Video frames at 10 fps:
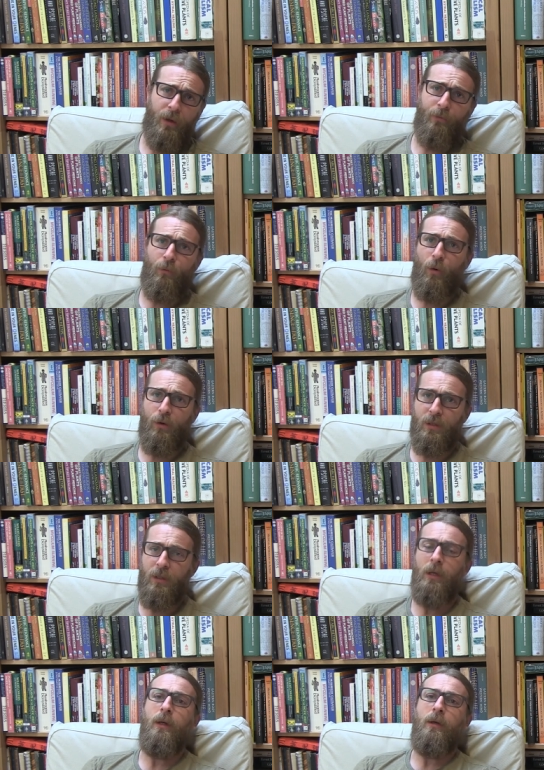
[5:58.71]
And of course,
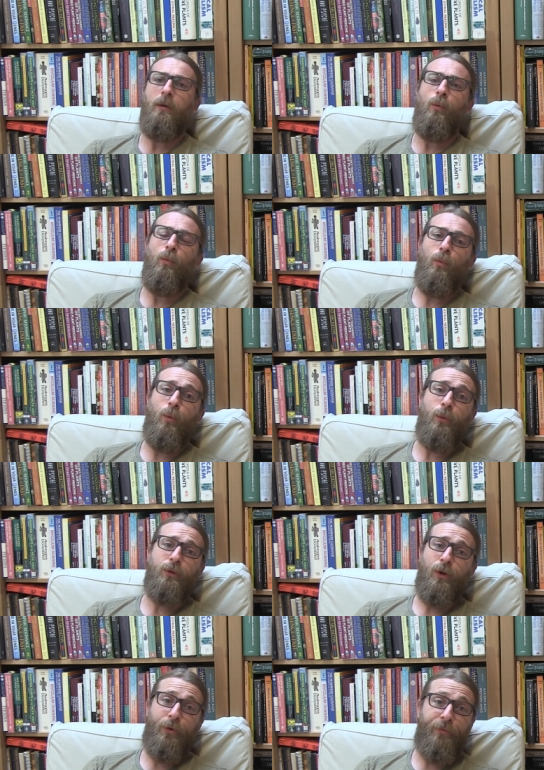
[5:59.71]

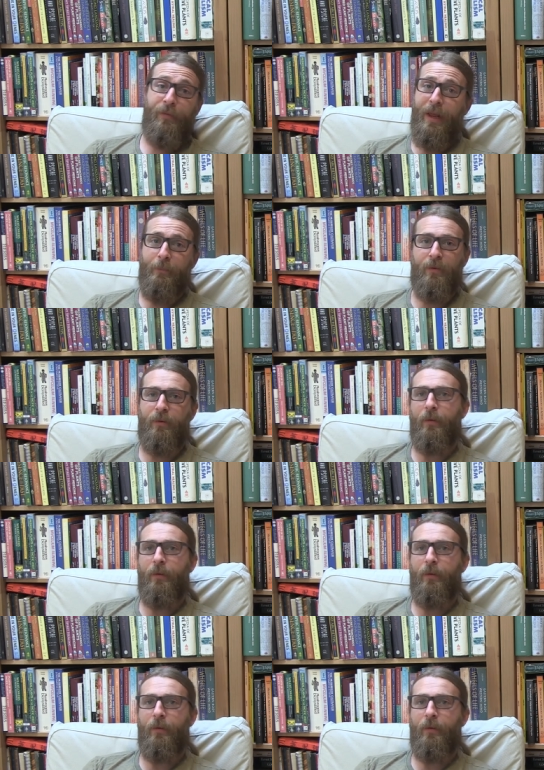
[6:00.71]
wounds are inflamed.